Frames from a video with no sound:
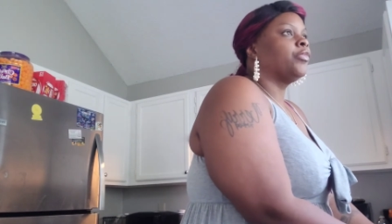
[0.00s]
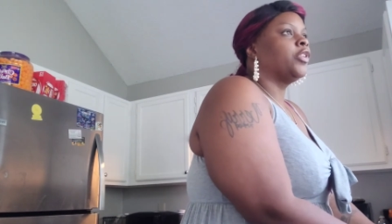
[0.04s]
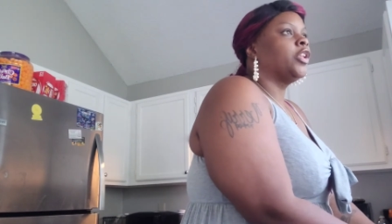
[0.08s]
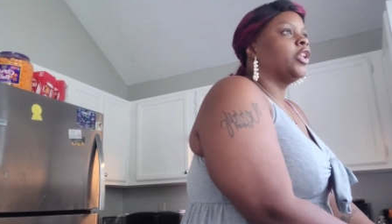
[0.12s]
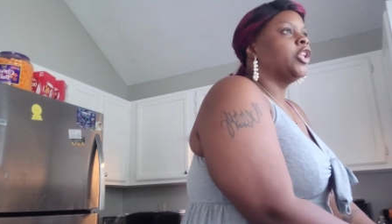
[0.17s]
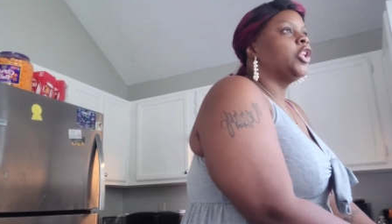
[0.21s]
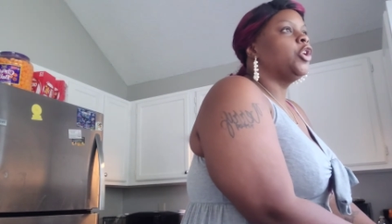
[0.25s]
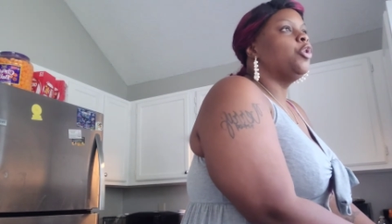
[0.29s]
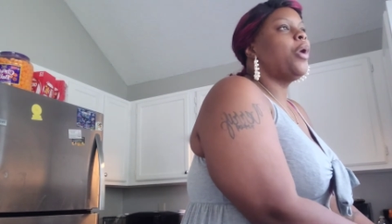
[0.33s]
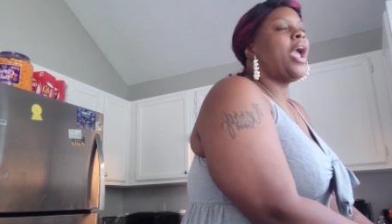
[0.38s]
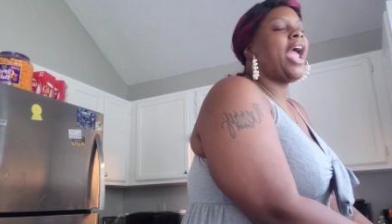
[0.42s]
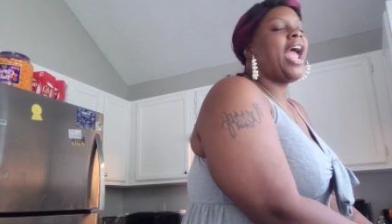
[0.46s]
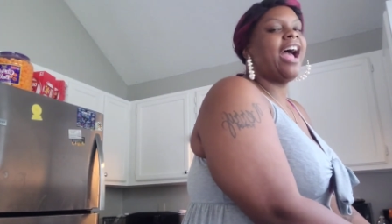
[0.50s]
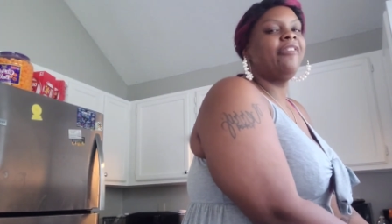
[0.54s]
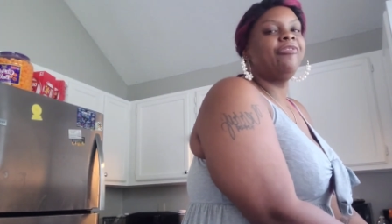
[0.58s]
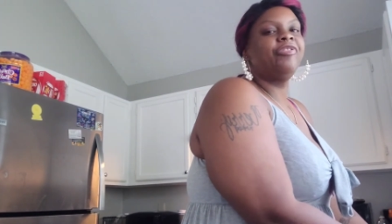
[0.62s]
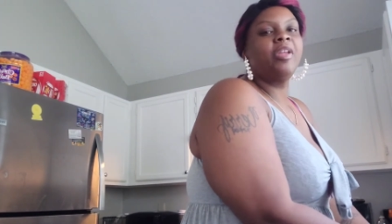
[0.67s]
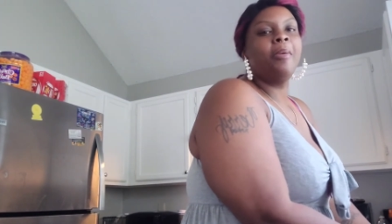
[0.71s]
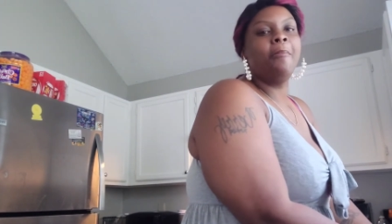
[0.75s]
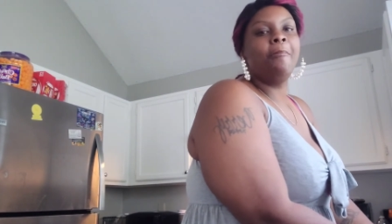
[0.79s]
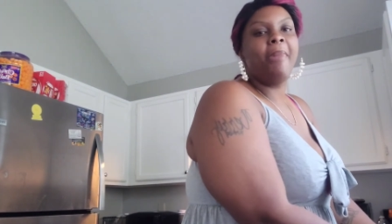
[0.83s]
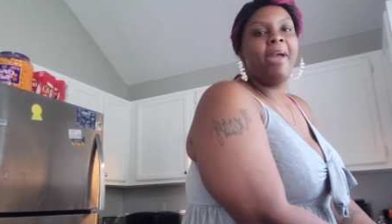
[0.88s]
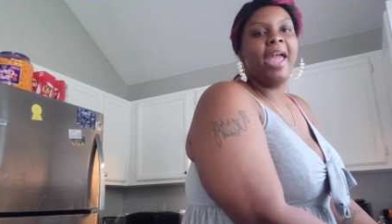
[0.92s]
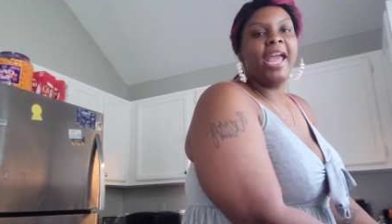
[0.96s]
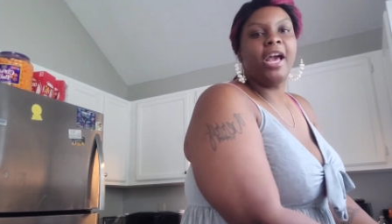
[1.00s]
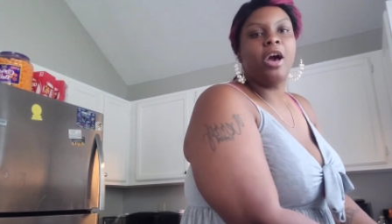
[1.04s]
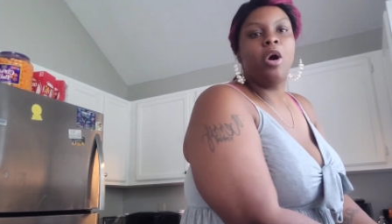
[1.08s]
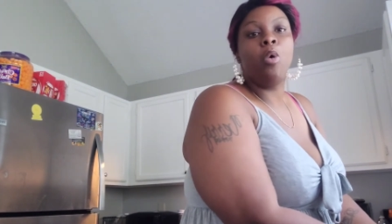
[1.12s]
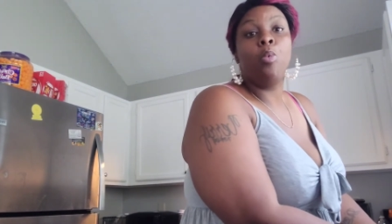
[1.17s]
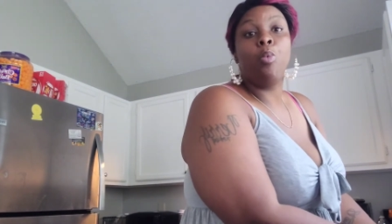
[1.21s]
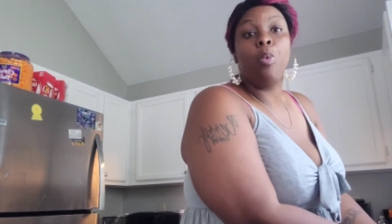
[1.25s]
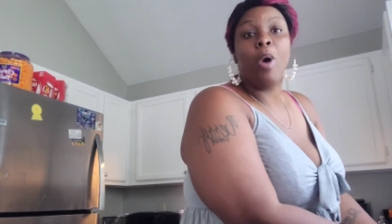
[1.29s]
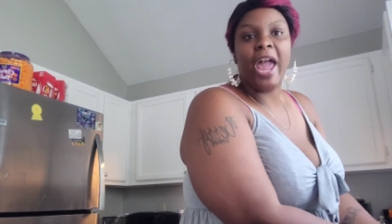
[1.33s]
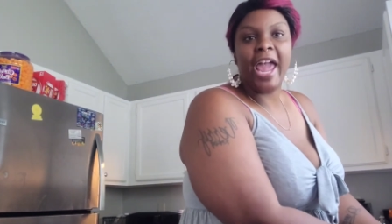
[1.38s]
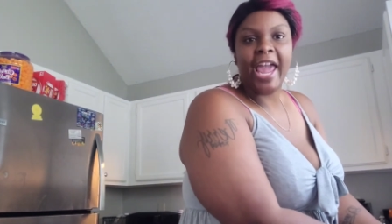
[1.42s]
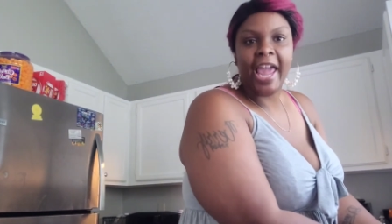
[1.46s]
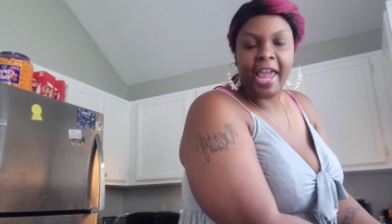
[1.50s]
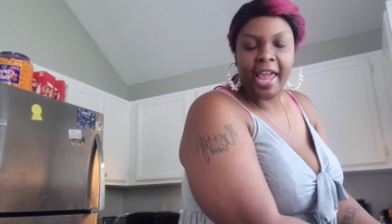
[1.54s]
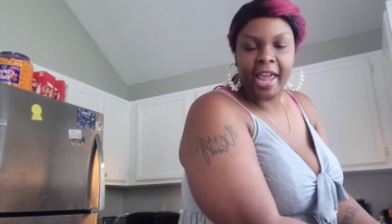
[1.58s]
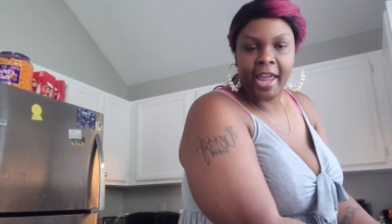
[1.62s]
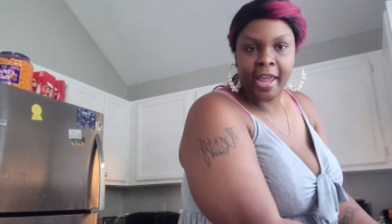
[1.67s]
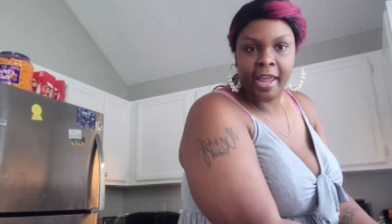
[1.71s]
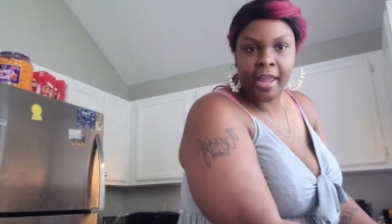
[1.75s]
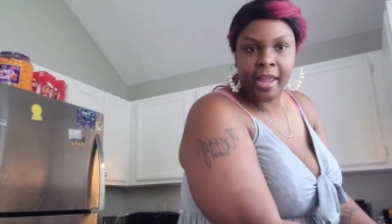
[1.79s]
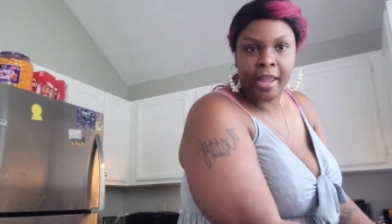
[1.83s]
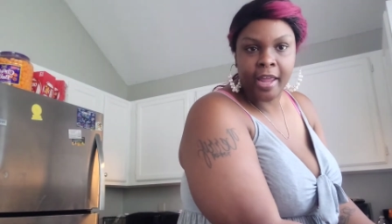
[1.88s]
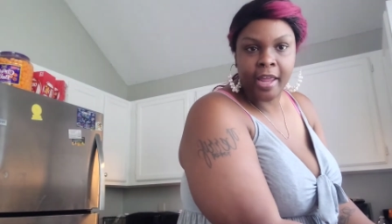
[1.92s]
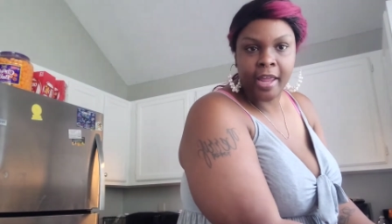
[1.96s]
you have to make a way
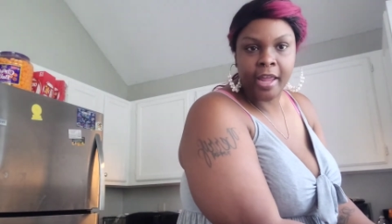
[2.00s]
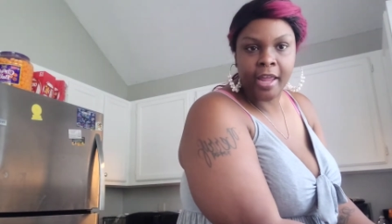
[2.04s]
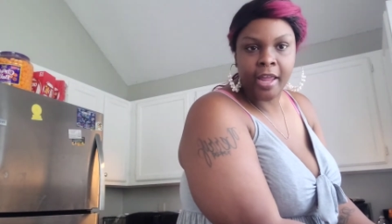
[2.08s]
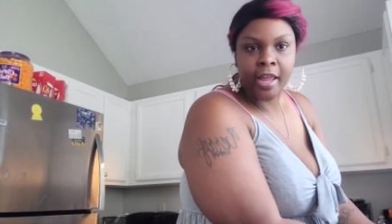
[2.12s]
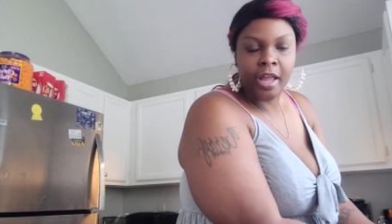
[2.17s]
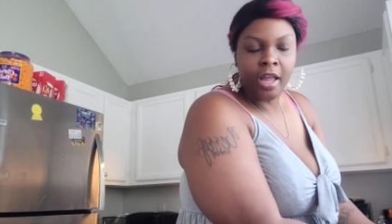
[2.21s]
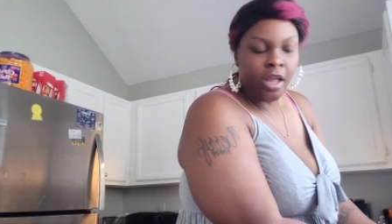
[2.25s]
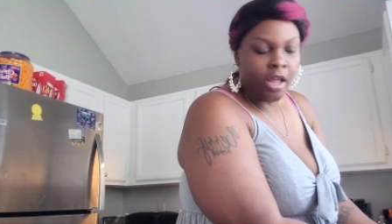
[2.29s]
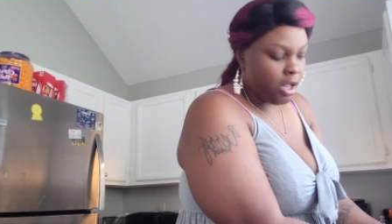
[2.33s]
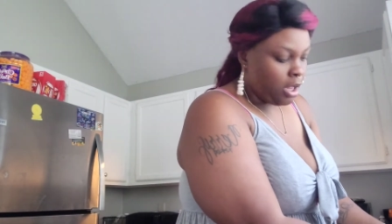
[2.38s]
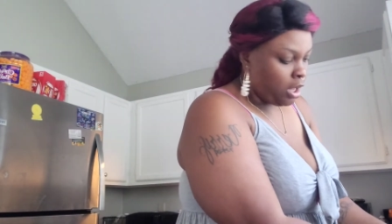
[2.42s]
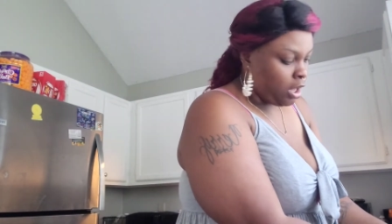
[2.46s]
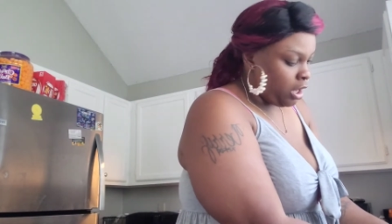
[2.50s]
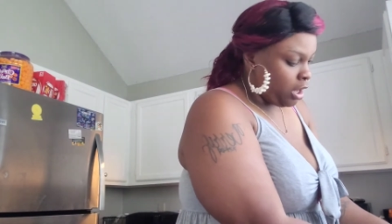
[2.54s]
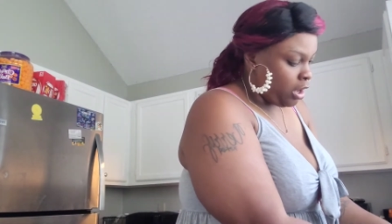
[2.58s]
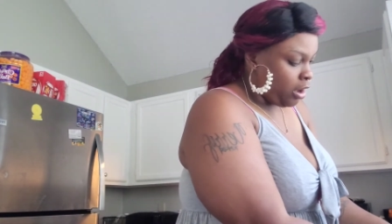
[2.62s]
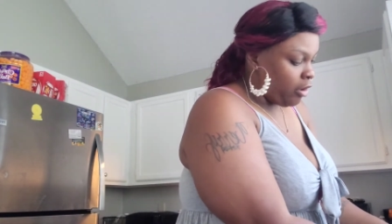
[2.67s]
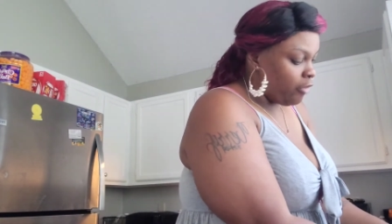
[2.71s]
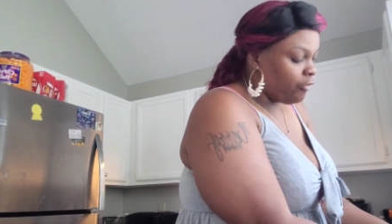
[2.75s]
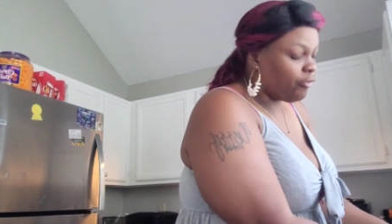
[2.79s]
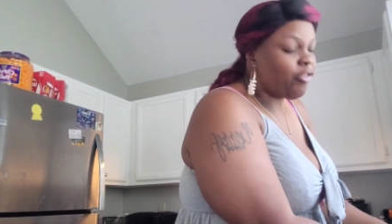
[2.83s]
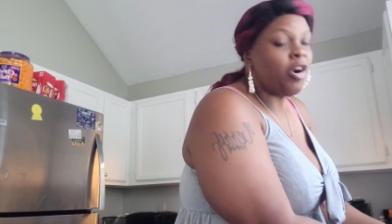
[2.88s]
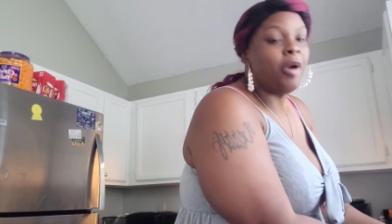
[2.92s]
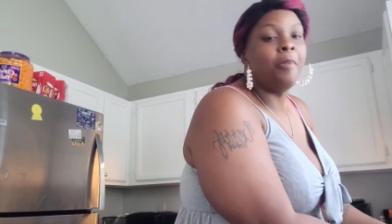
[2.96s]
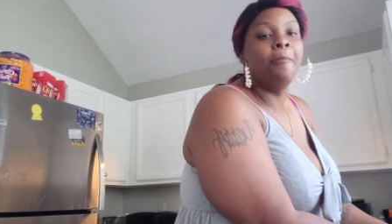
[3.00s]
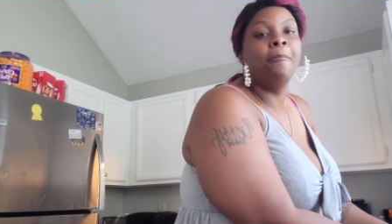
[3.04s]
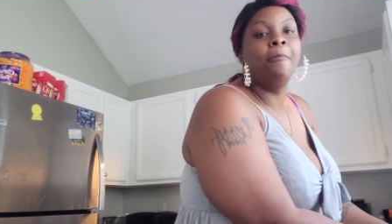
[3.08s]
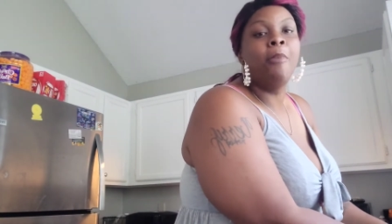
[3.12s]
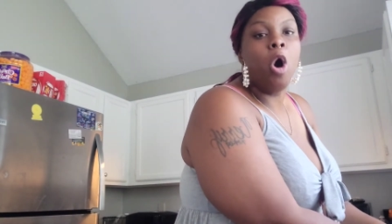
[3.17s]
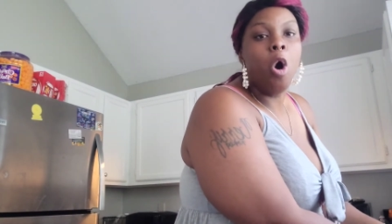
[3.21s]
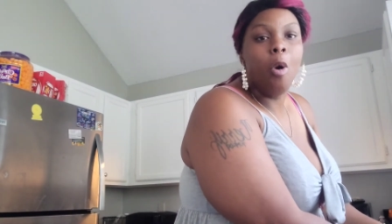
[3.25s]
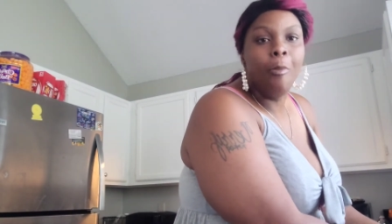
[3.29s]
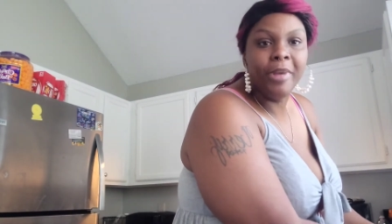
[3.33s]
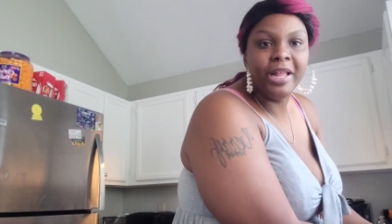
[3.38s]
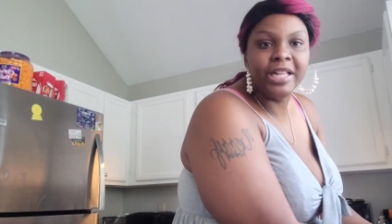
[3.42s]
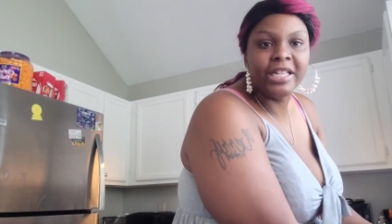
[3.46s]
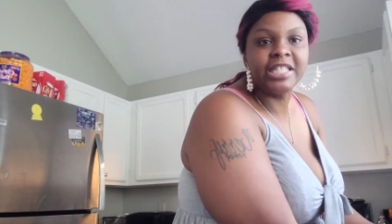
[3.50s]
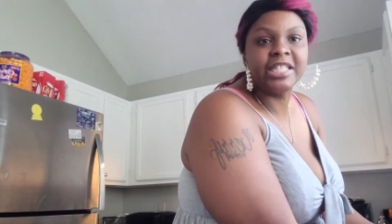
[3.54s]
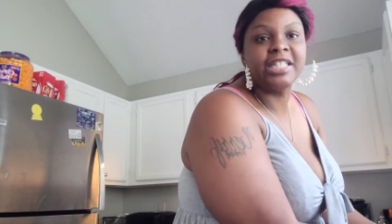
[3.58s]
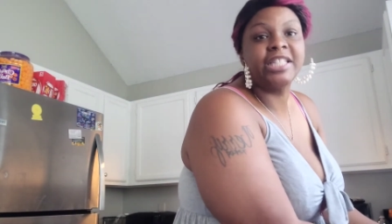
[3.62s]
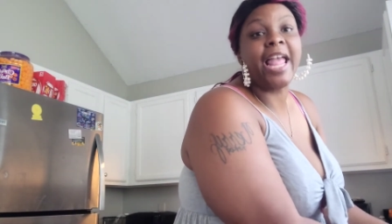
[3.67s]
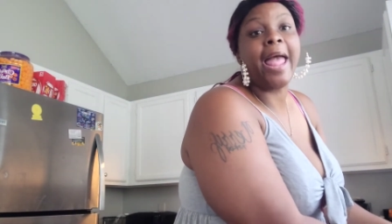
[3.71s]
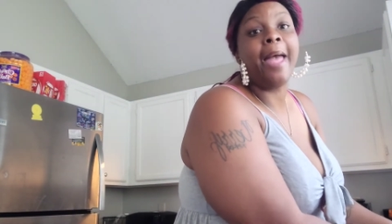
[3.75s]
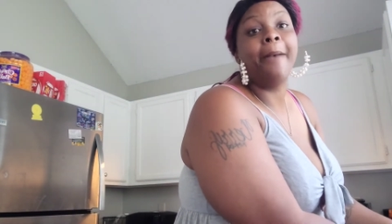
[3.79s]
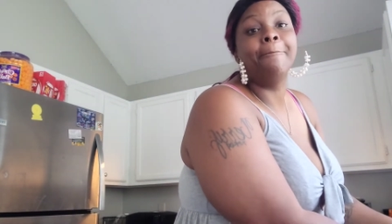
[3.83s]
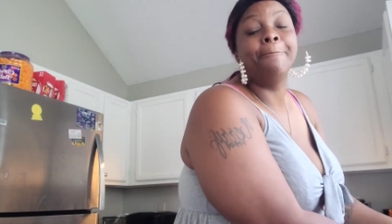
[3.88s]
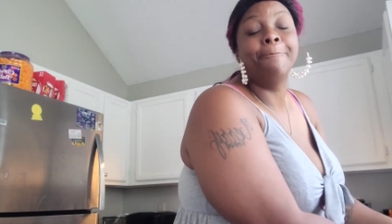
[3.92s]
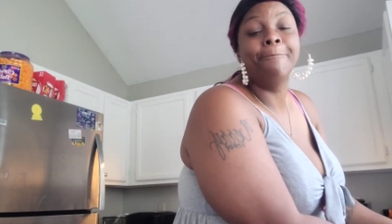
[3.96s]
for moments
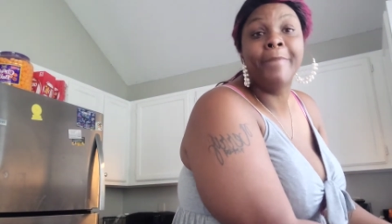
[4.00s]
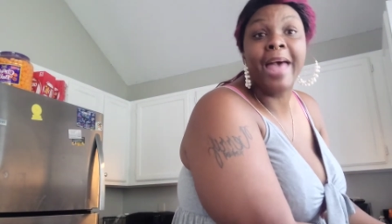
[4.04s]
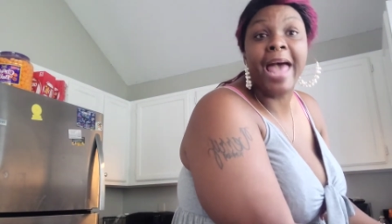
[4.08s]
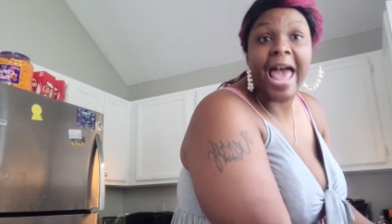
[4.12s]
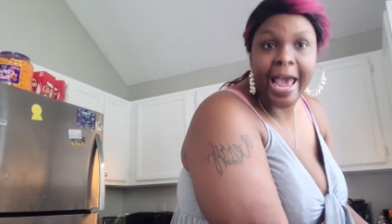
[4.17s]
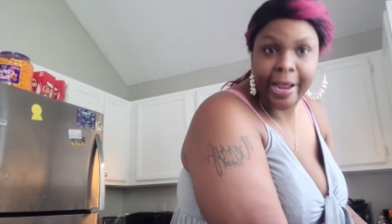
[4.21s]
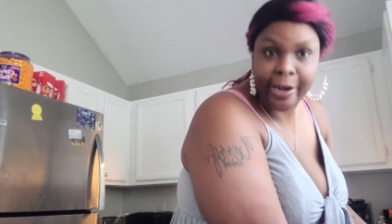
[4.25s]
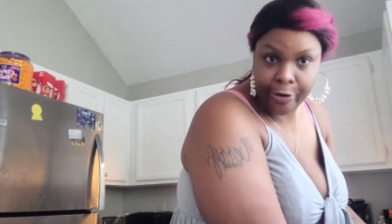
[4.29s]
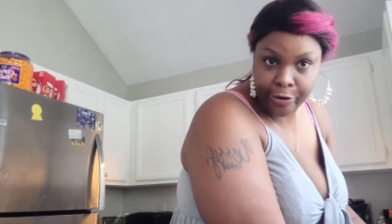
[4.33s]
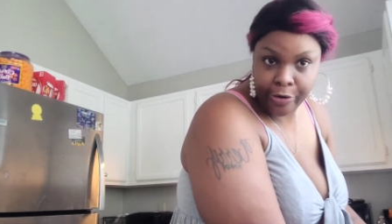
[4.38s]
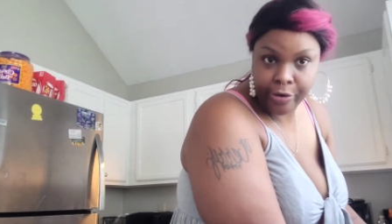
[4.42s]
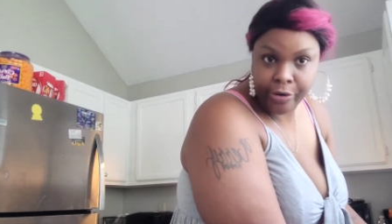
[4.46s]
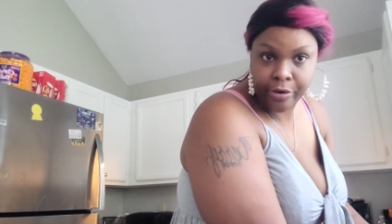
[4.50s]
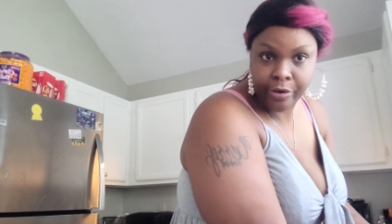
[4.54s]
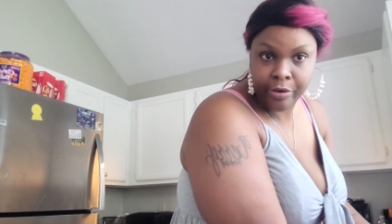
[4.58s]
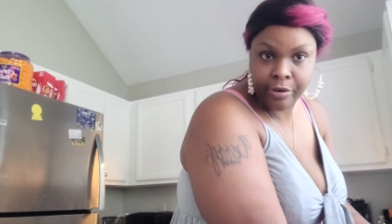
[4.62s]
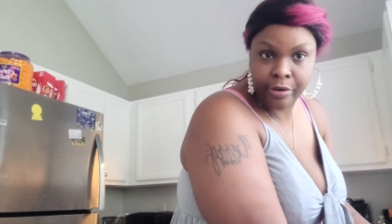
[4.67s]
that matter.